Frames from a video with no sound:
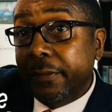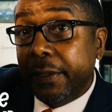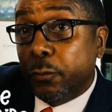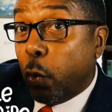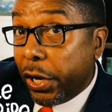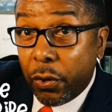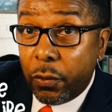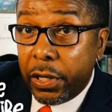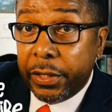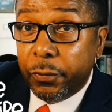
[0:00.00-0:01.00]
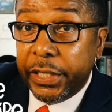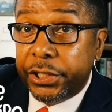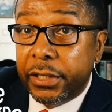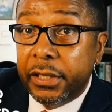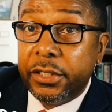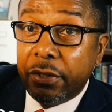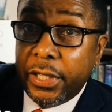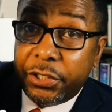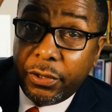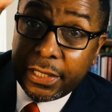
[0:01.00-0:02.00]
101 with you so
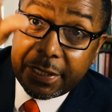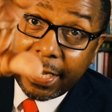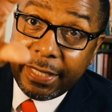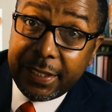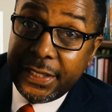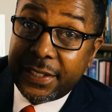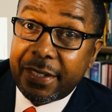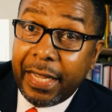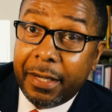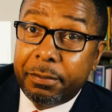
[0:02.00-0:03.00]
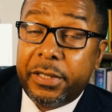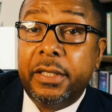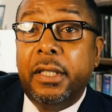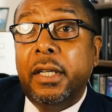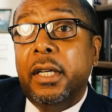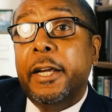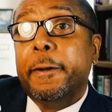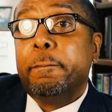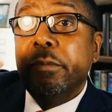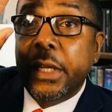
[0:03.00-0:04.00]
that you can take these steps
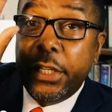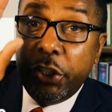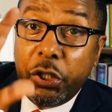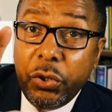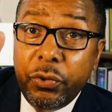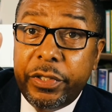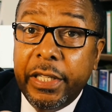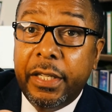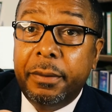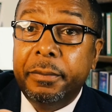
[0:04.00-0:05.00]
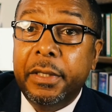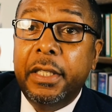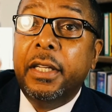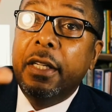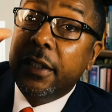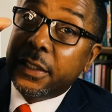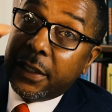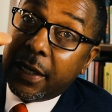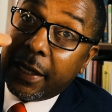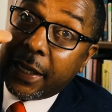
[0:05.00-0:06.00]
and use them
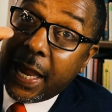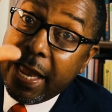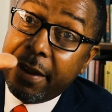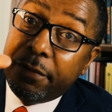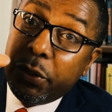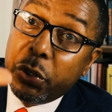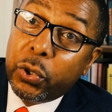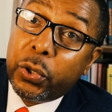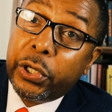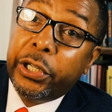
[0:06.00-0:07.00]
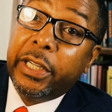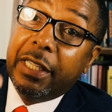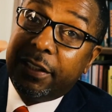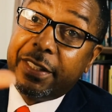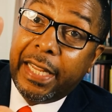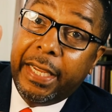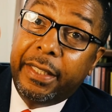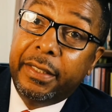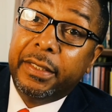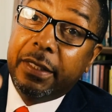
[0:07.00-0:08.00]
to have your
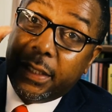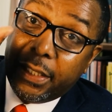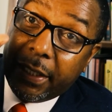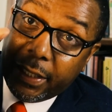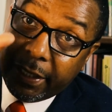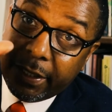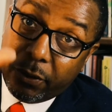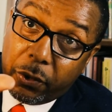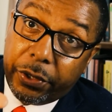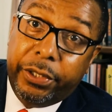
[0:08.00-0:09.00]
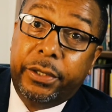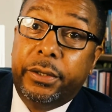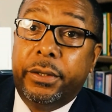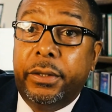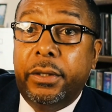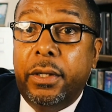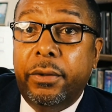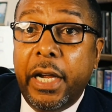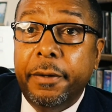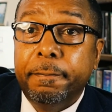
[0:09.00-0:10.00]
estate in order.
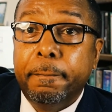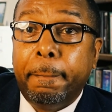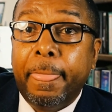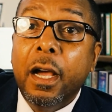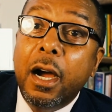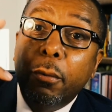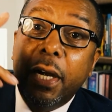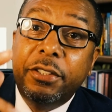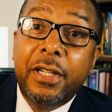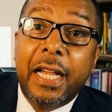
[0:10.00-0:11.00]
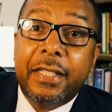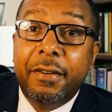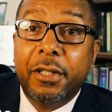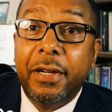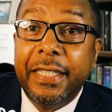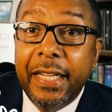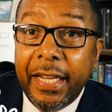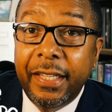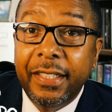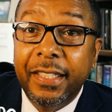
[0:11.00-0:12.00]
Okay? All right, you guys have a great
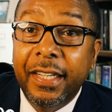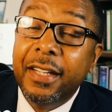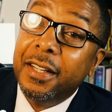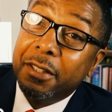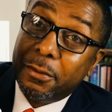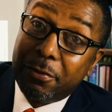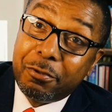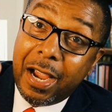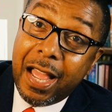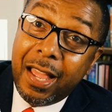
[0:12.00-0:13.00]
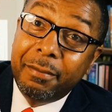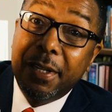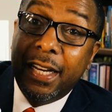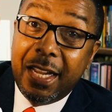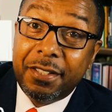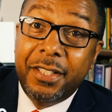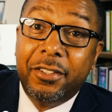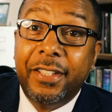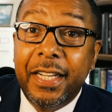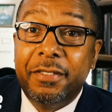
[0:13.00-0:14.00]
day. Subscribe, and I'll see you on
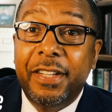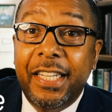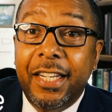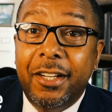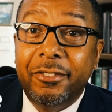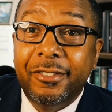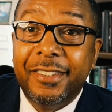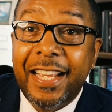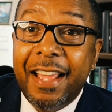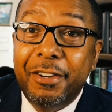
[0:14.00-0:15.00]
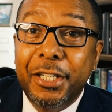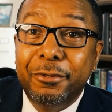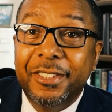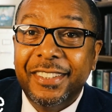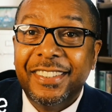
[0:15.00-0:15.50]
the next video. Have a good one.